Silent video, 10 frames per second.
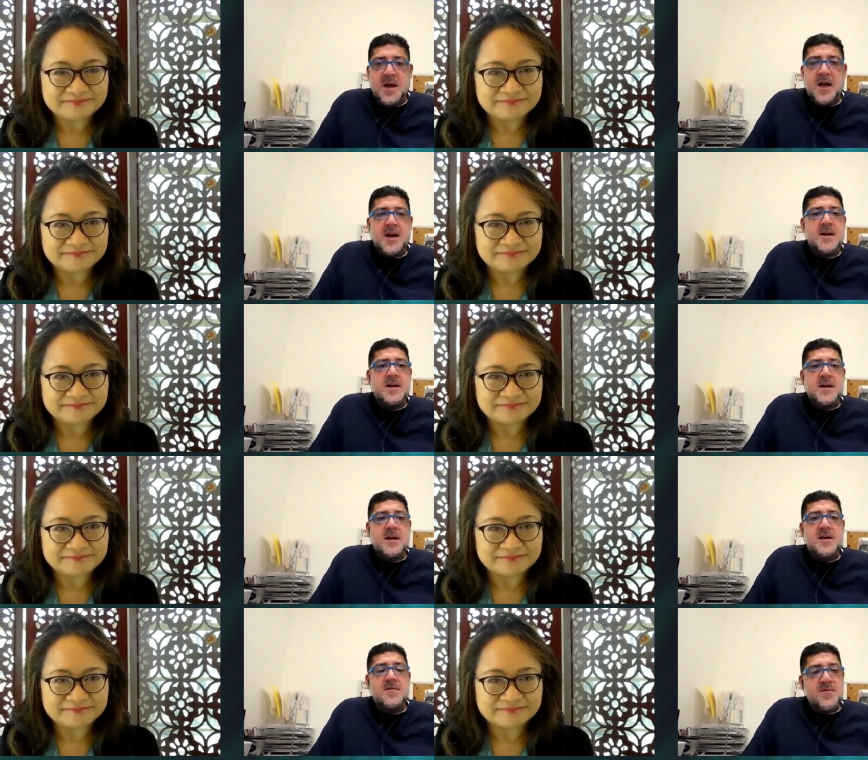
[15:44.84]
Speaker 1: NAD
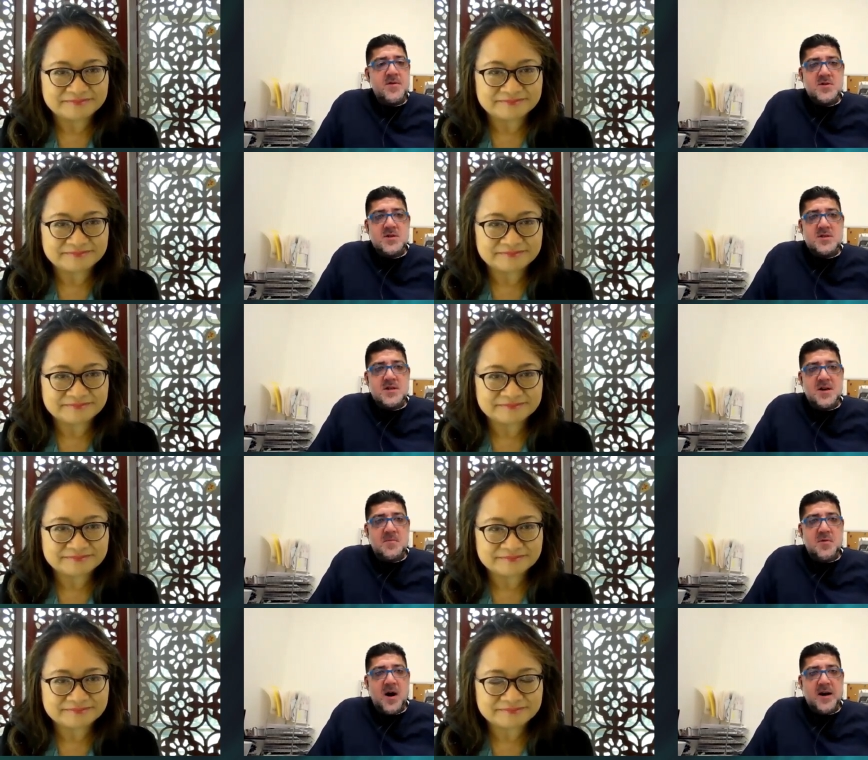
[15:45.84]
infusions in your
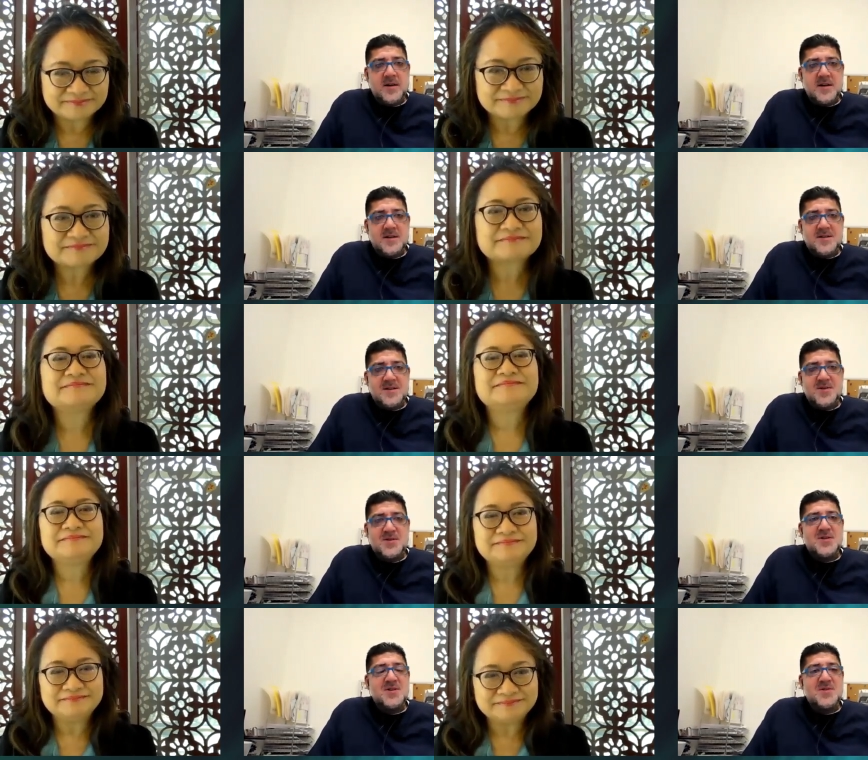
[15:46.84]
practice.
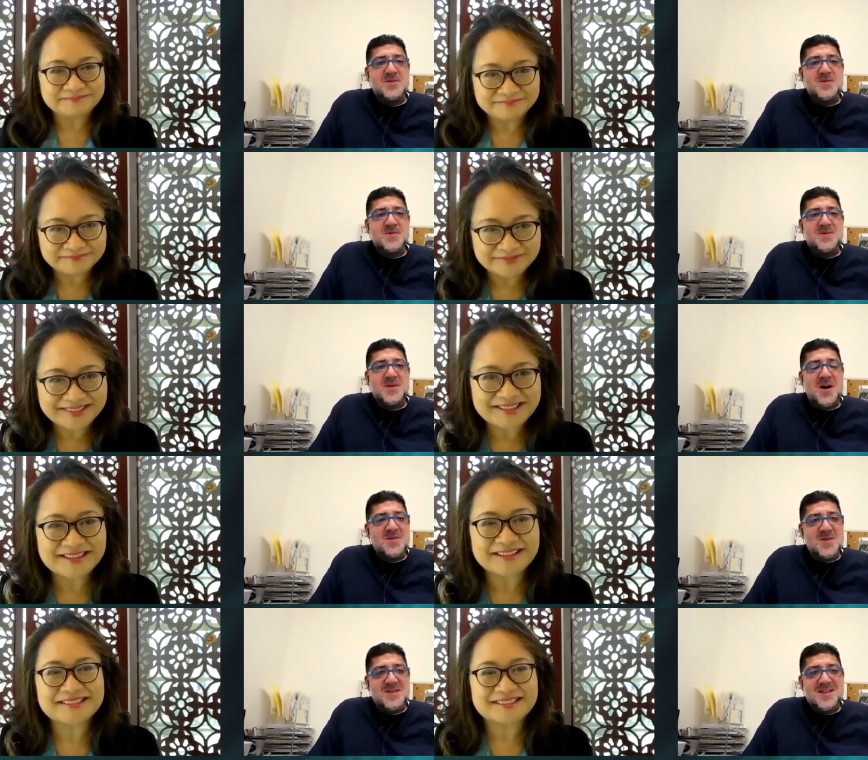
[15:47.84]
Could you talk
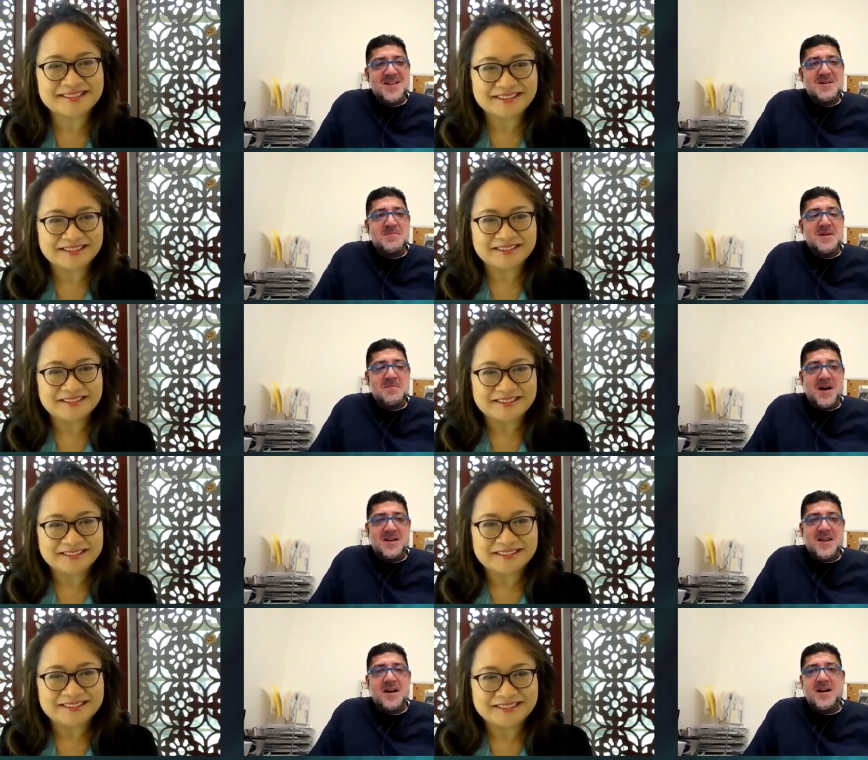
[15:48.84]
to us a little bit
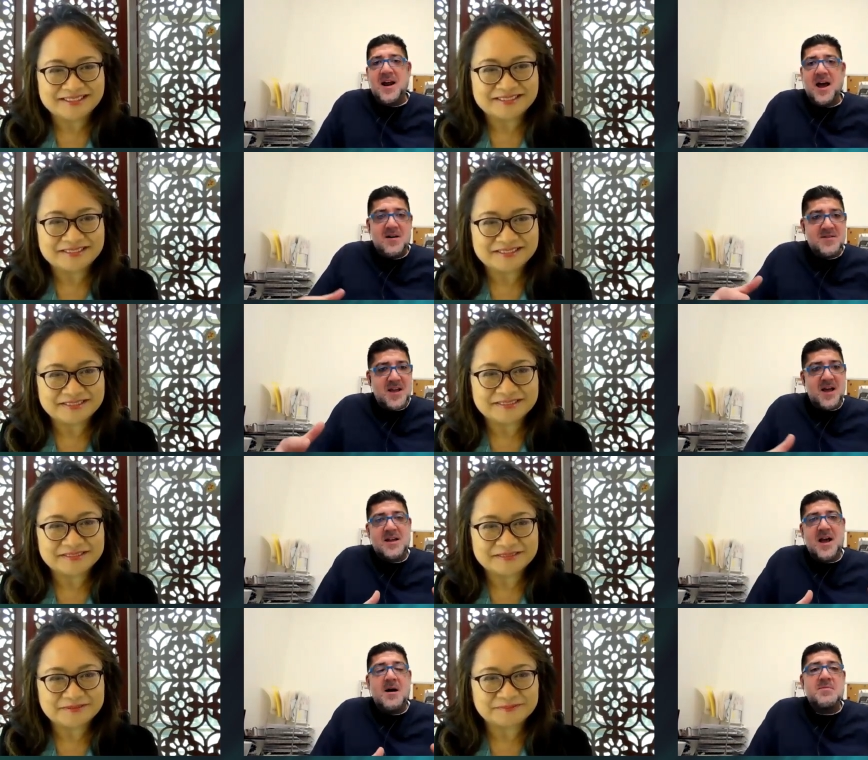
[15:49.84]
about that and how
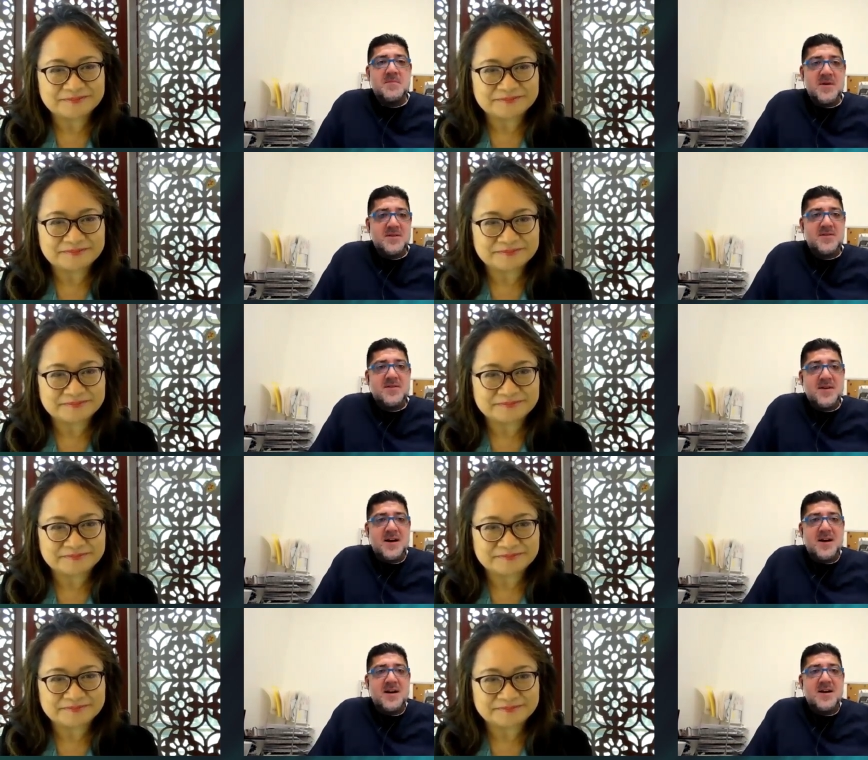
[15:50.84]
that complements
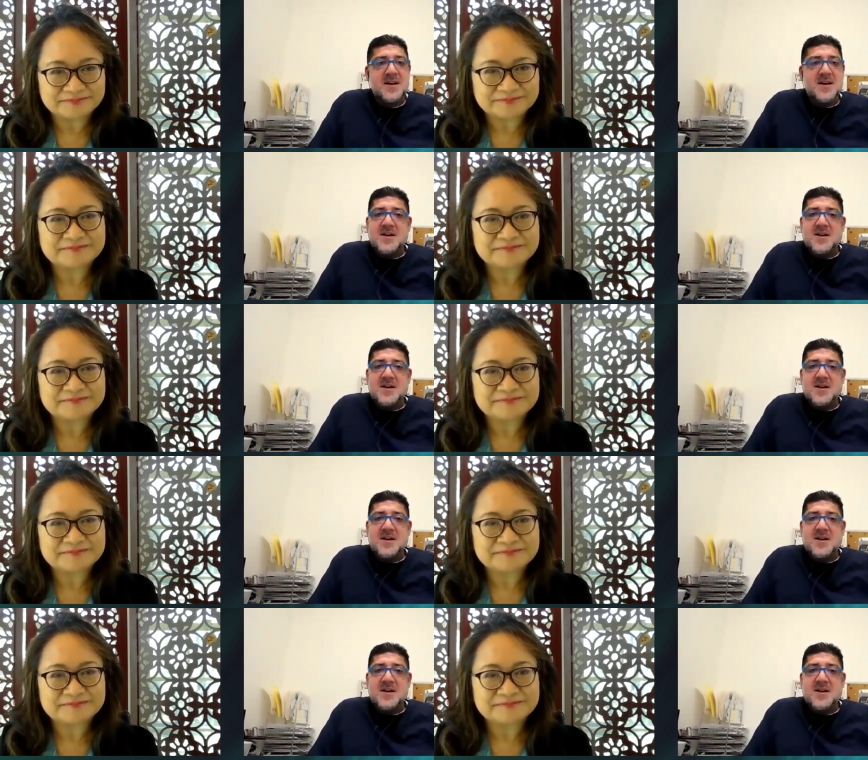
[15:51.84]
uh,